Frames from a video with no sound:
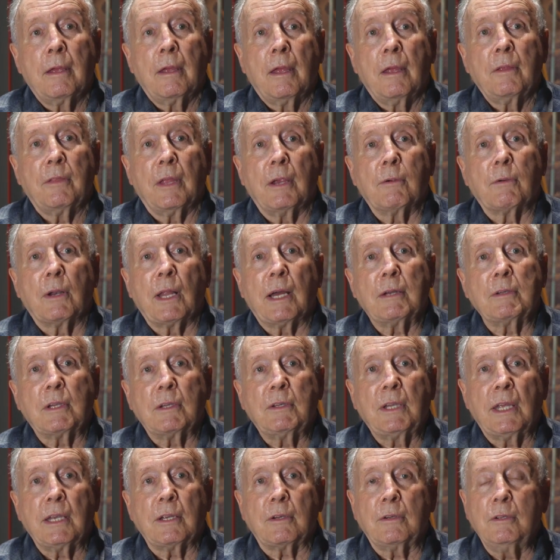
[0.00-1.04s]
they were allowed to
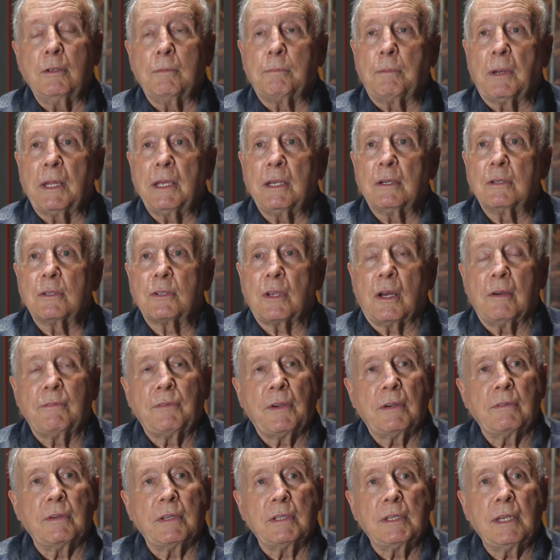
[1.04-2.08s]
take 2 players off
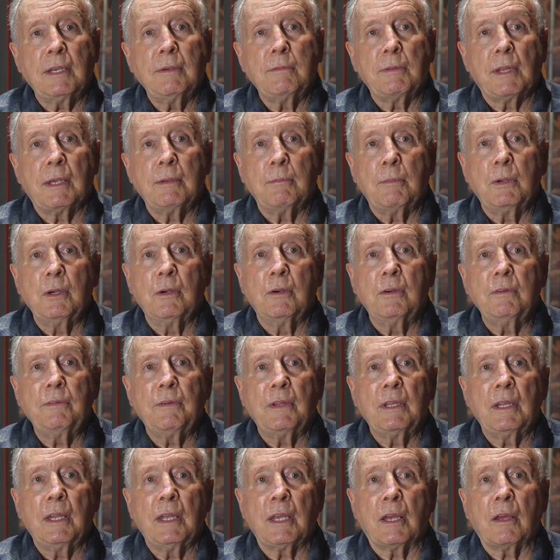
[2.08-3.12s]
every team they move,
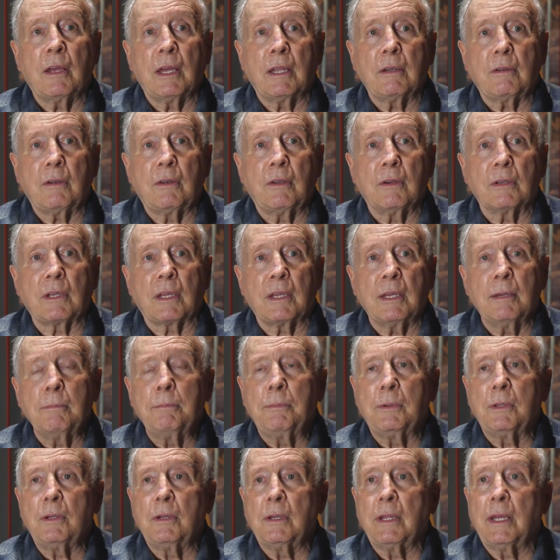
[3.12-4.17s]
and they took
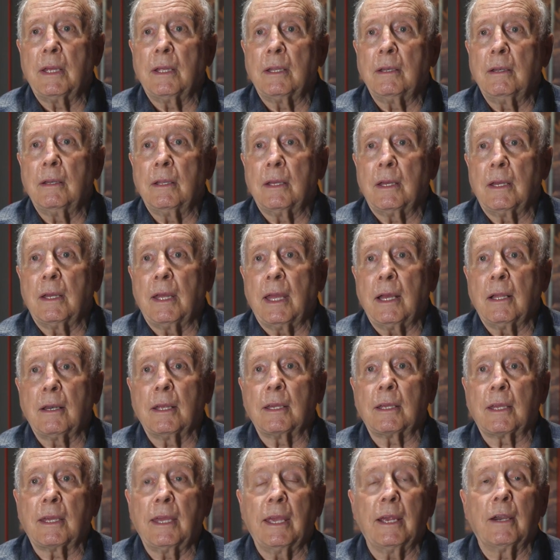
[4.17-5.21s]
Gimple and
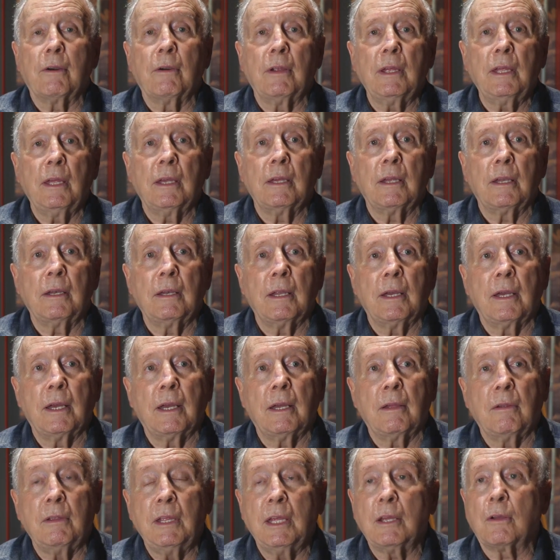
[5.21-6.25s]
Alec Carey,
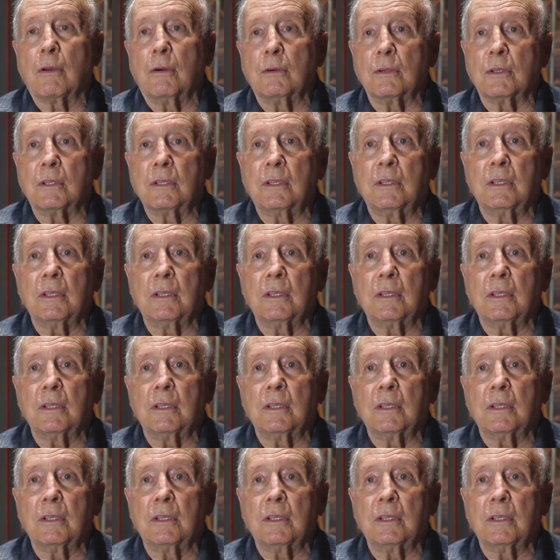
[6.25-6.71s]
and he coached the